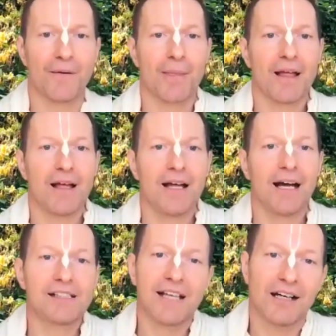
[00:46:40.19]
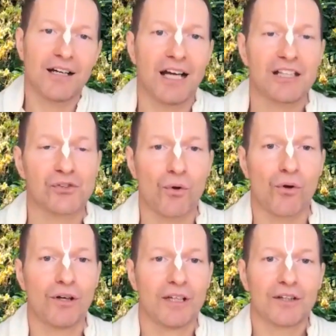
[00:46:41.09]
And he said, and I
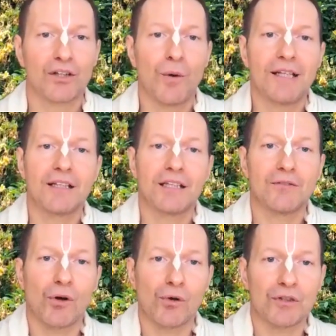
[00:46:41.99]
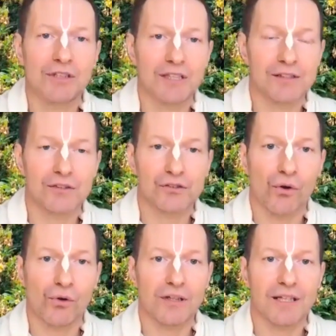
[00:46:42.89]
saw that when the devotees
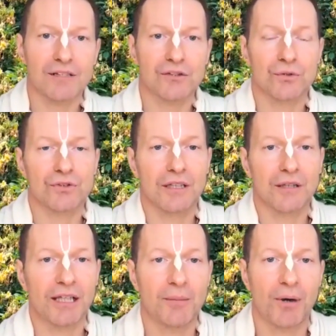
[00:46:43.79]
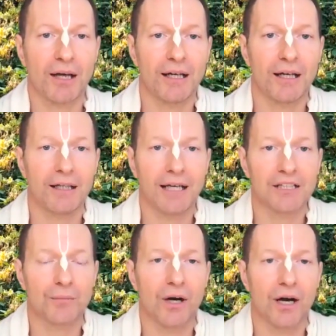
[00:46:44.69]
told this to Srila Bhakti Pragyan
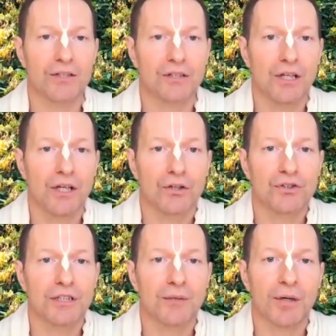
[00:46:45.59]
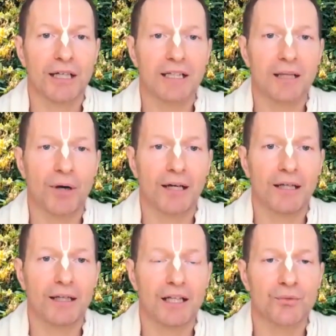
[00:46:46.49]
Kesha Maharaj, Srila Bhakti Pragyan
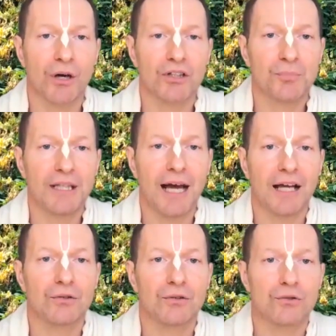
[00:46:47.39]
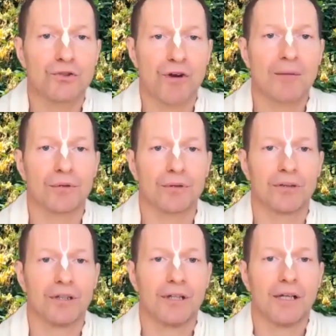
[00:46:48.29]
Kesha Maharaj began to tremble
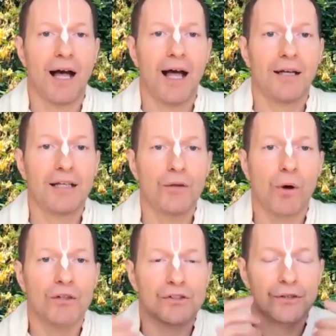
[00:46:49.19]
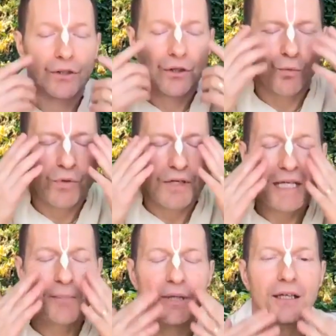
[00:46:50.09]
and he was
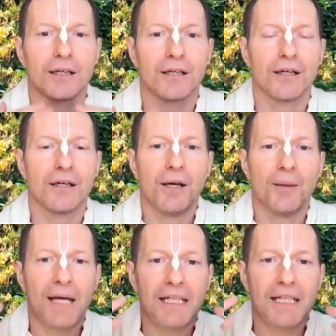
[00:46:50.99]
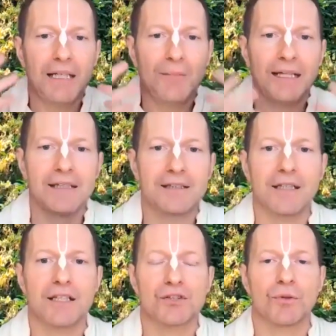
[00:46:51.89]
weeping. Many, many
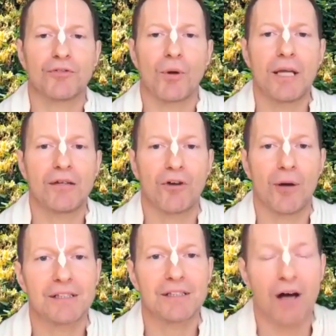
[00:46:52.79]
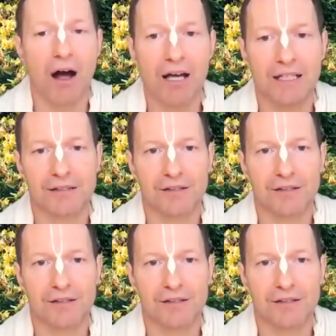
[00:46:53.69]
tears were flowing from his eyes.